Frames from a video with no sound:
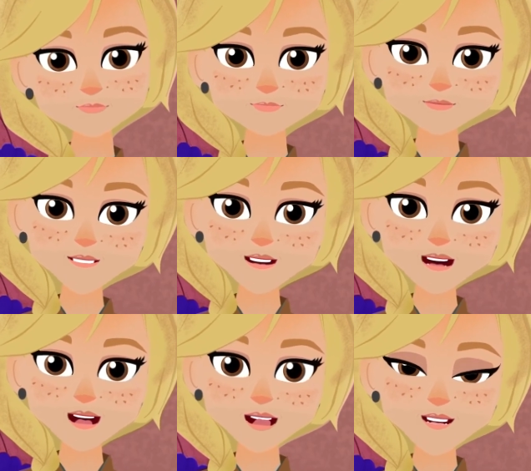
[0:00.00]
He was
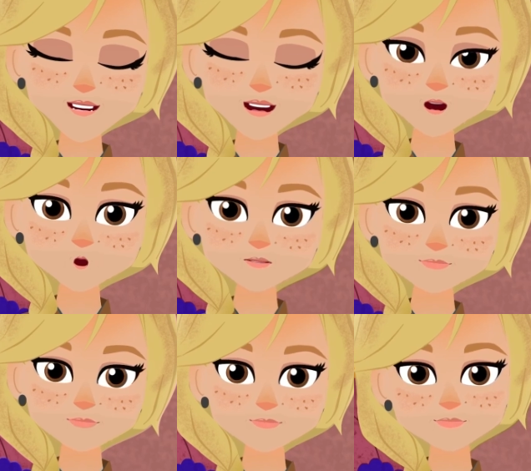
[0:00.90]
becoming desperate.
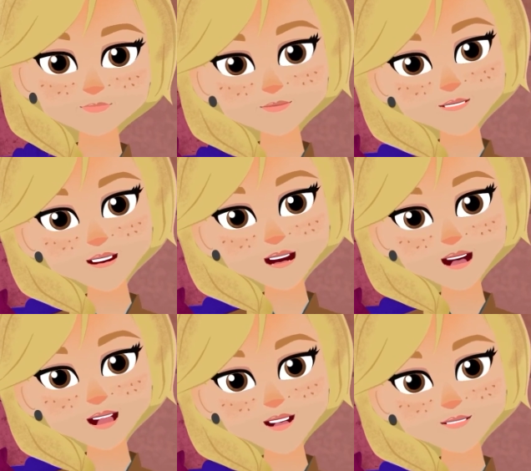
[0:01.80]
At
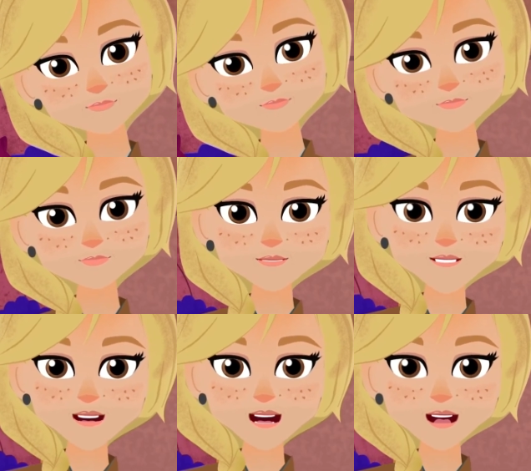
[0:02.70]
times, he
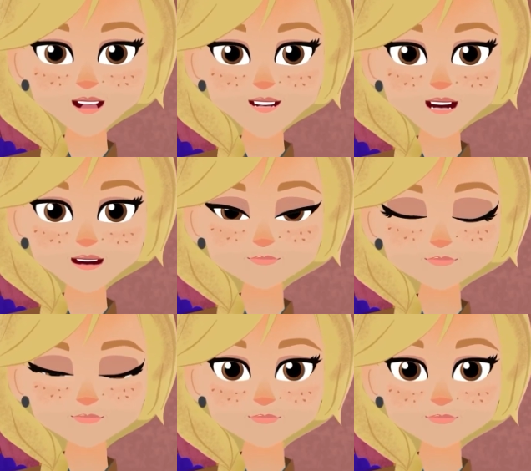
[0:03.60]
just sat there,
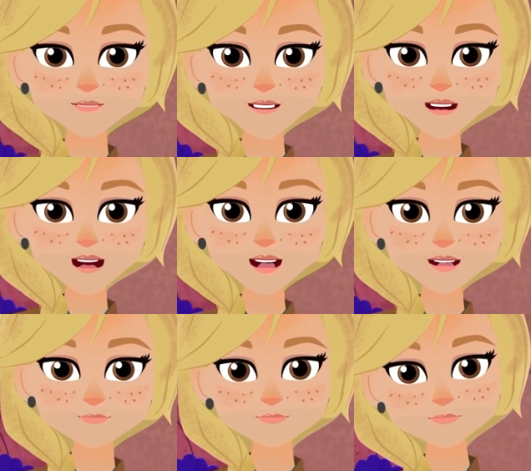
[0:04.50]
quietly,